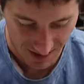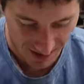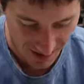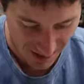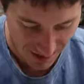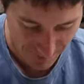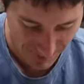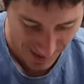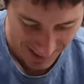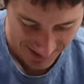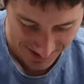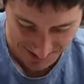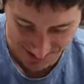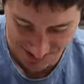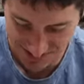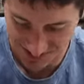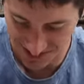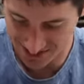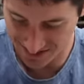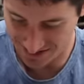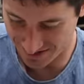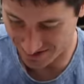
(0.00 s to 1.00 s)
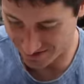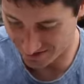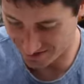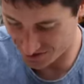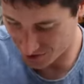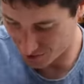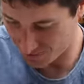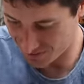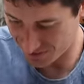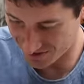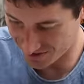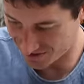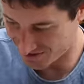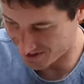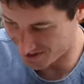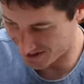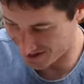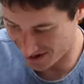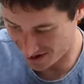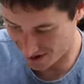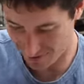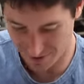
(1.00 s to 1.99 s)
All right, back to the tent. Let's open this
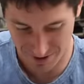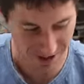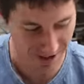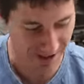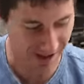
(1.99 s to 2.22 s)
thing up.